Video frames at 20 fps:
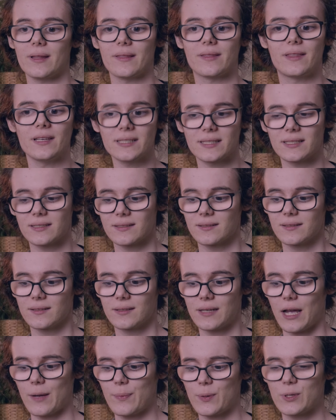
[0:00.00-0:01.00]
This
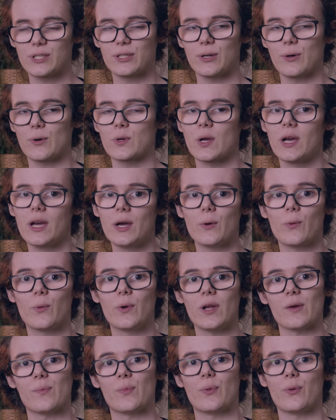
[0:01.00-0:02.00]
episode
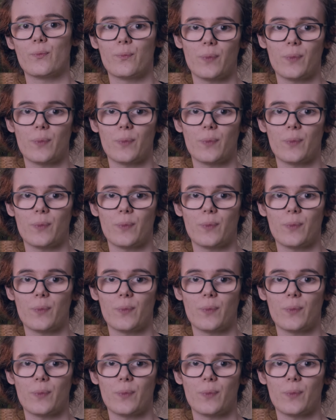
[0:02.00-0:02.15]
we are